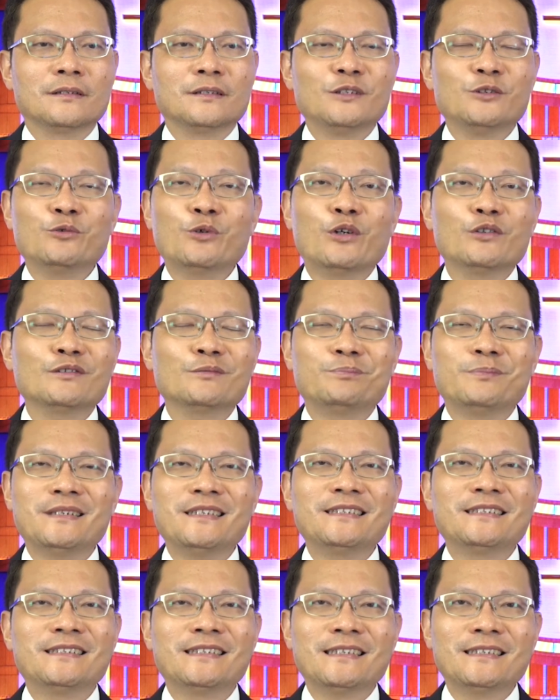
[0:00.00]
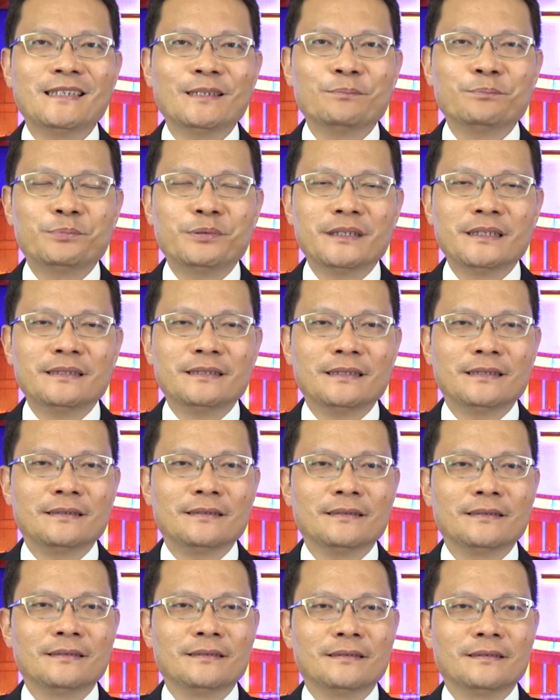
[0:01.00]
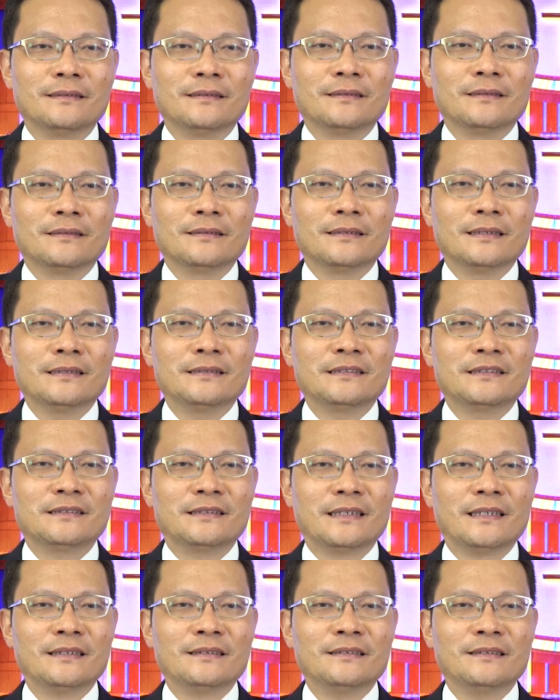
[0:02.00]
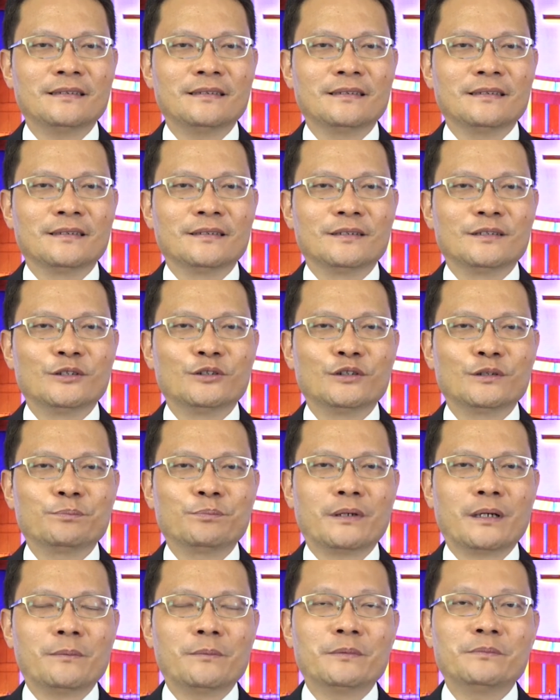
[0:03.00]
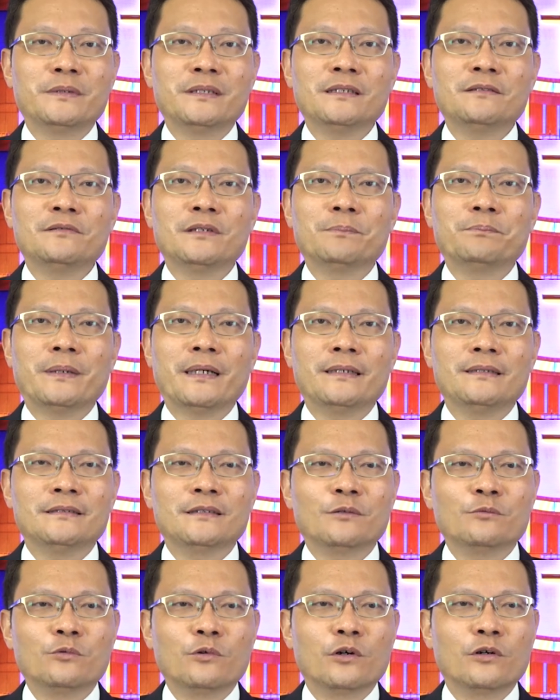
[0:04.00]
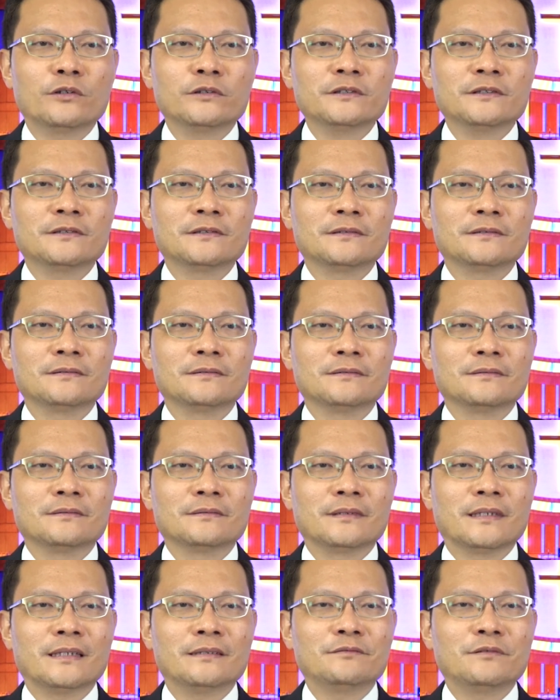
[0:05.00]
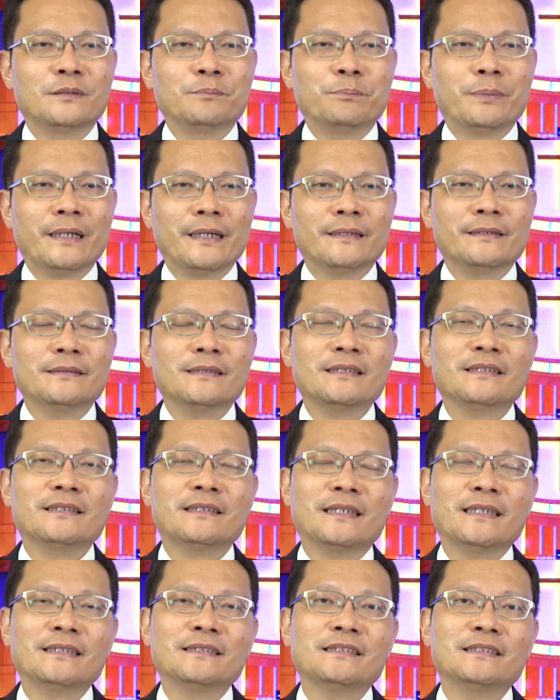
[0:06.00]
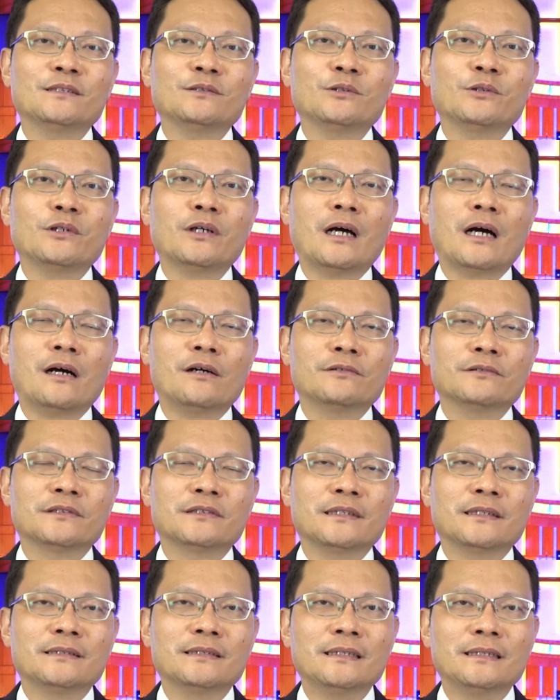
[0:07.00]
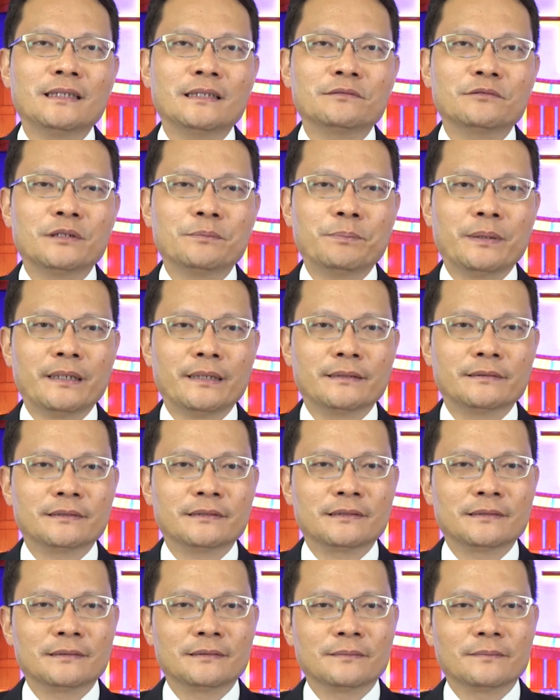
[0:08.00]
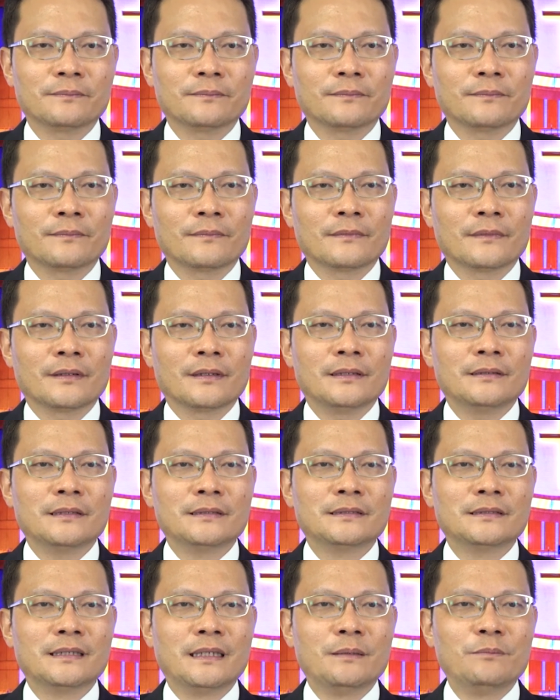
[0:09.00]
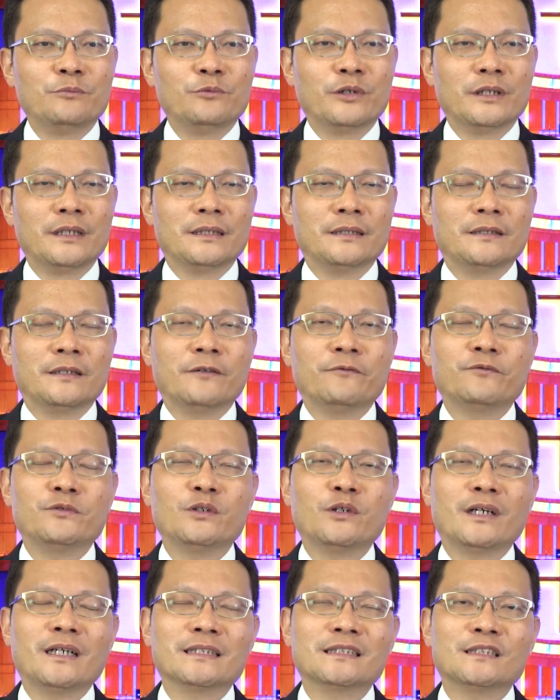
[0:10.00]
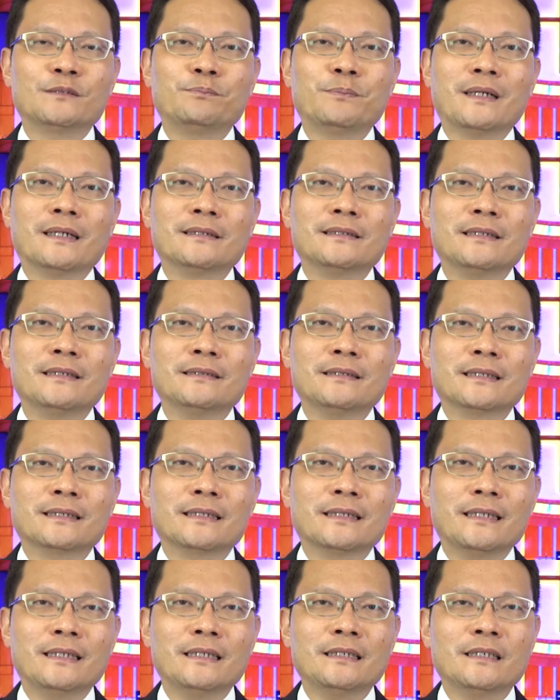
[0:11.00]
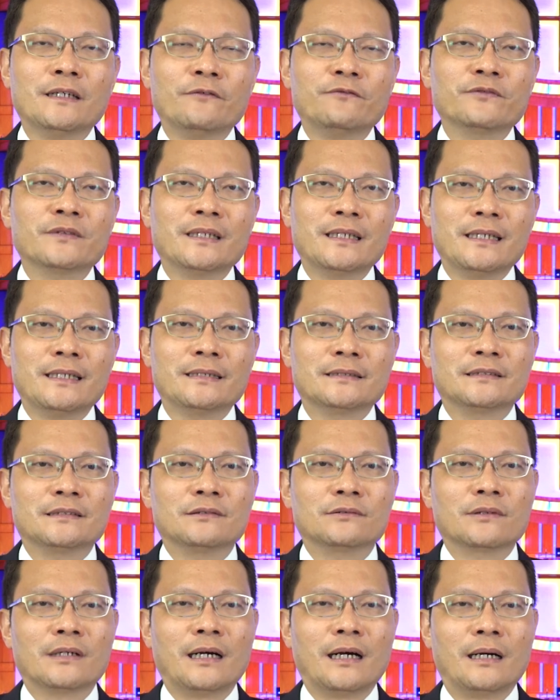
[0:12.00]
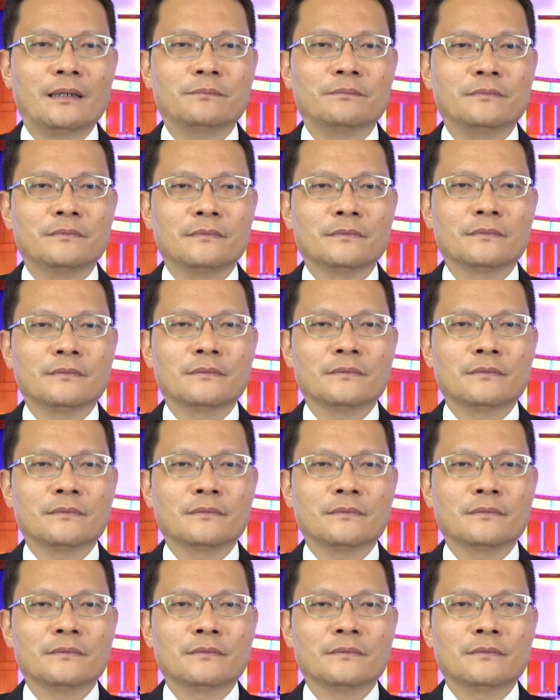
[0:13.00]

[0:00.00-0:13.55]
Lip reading: you won't be sitting pretty. Instead, you would probably repaint the walls and repair the things in your house that needed repairs. In the same way, if you are expecting the King of Kings to come,